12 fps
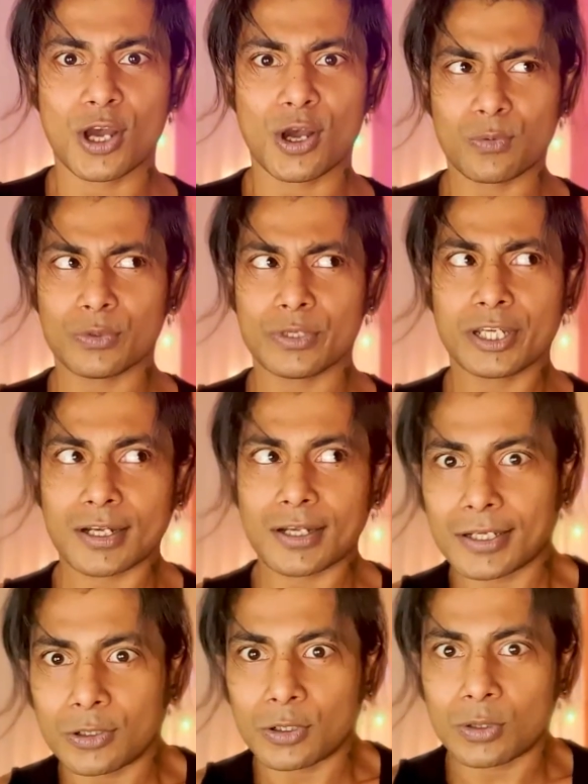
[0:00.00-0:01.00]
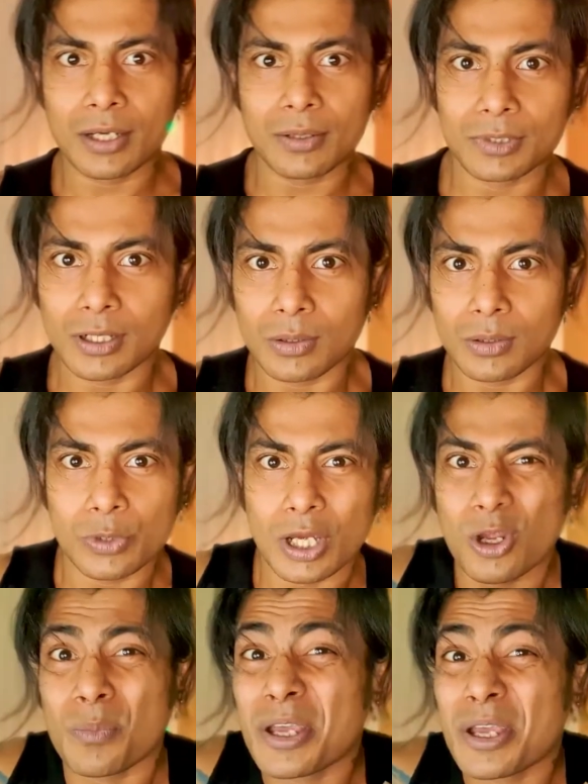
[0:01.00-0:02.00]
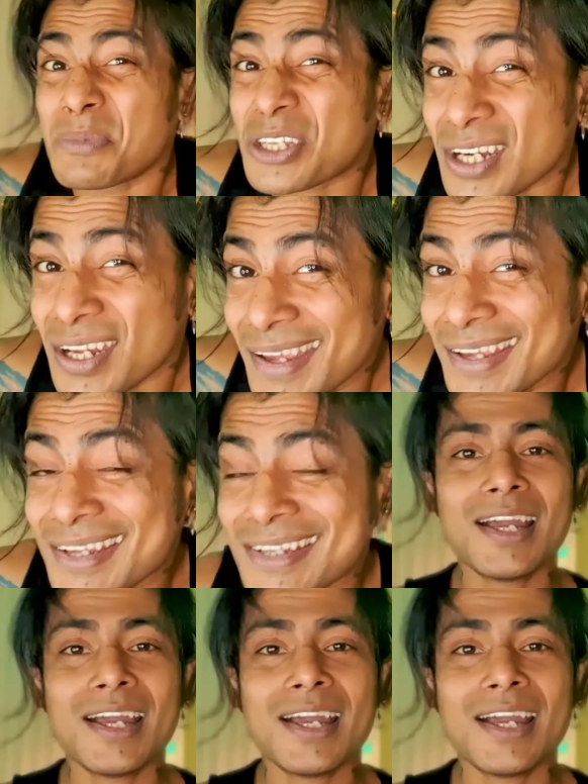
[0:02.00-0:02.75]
we are like, okay, we are gonna make mistakes.